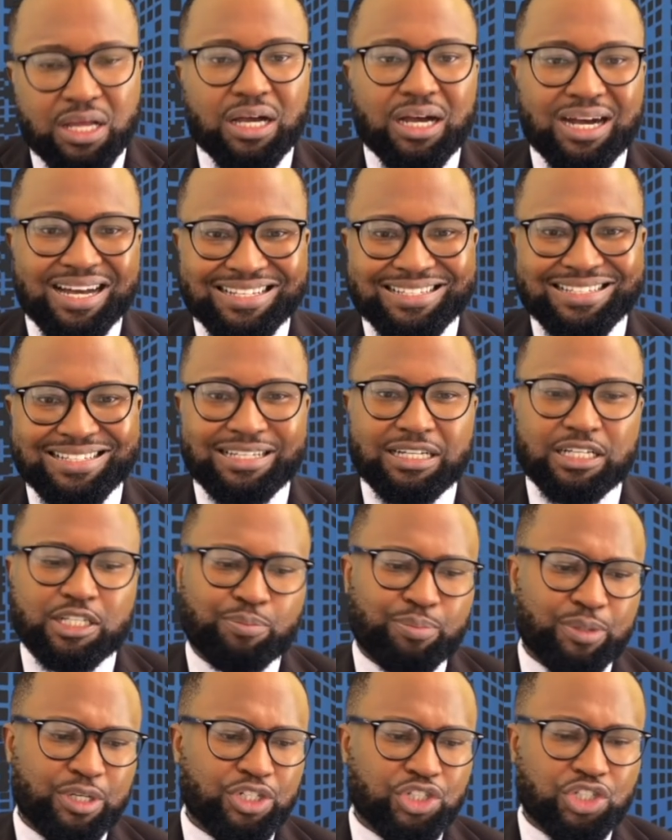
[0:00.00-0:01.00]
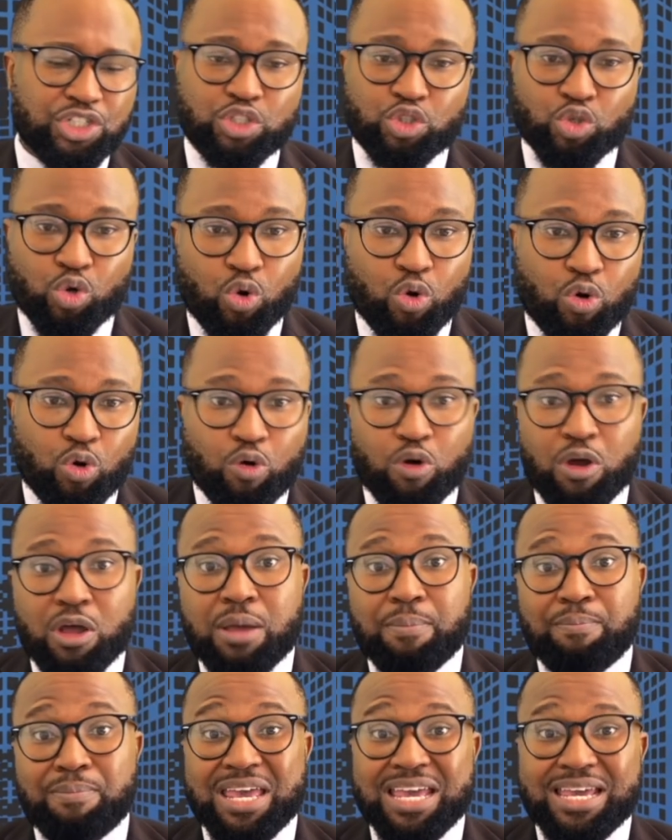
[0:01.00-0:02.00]
casting aspersions or
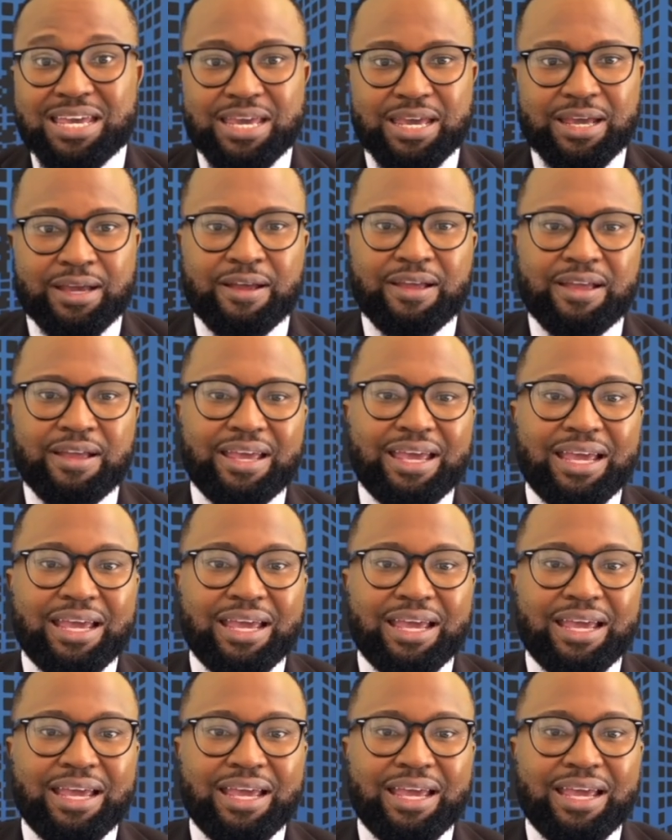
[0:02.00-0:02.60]
making